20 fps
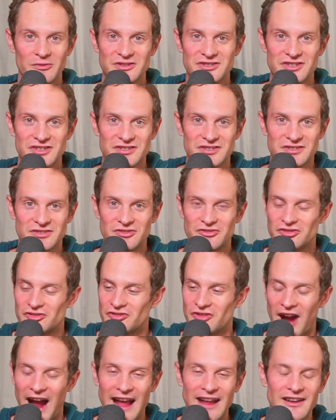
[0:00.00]
was just
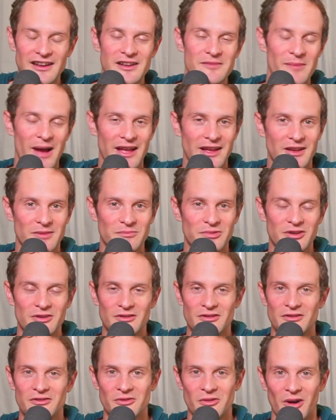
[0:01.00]
grinding my
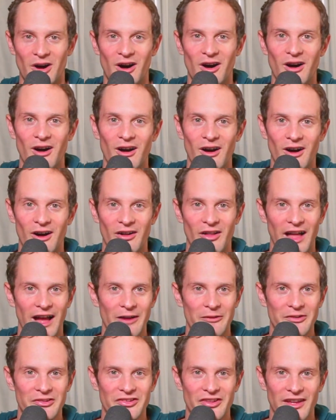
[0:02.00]
computer to a halt.
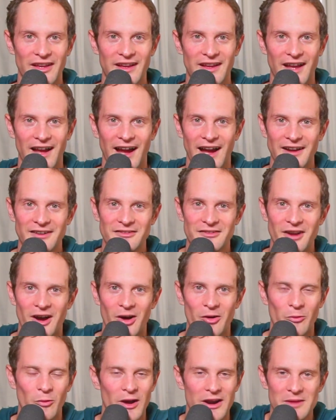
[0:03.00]
I was like, I don't
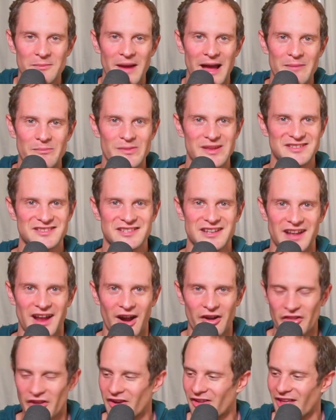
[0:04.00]
know, what am I missing?
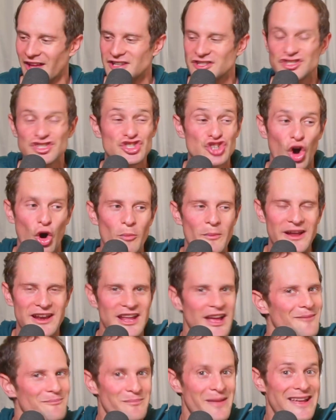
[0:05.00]
Are there like so
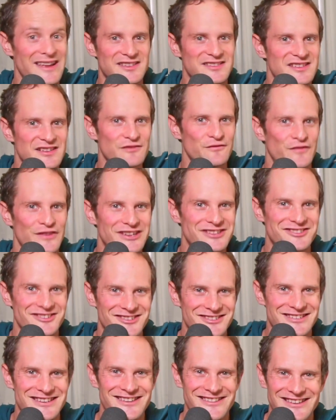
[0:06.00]
many amazing
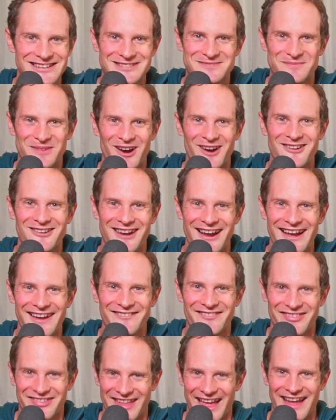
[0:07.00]
features in these
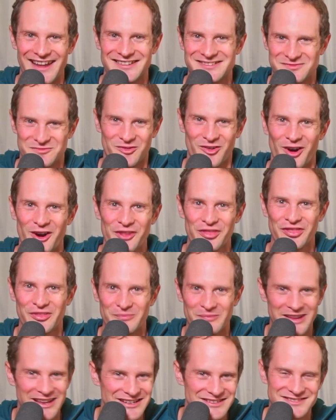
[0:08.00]
programs that it's
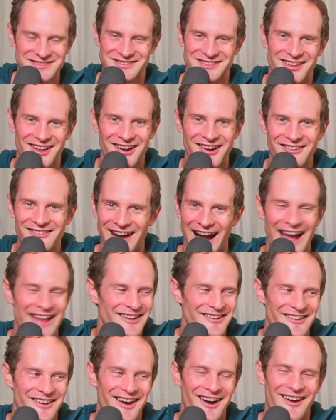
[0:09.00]
worth being slow? I
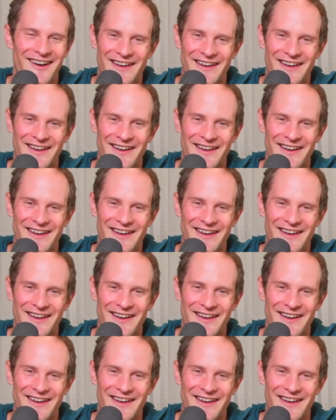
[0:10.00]
don't know.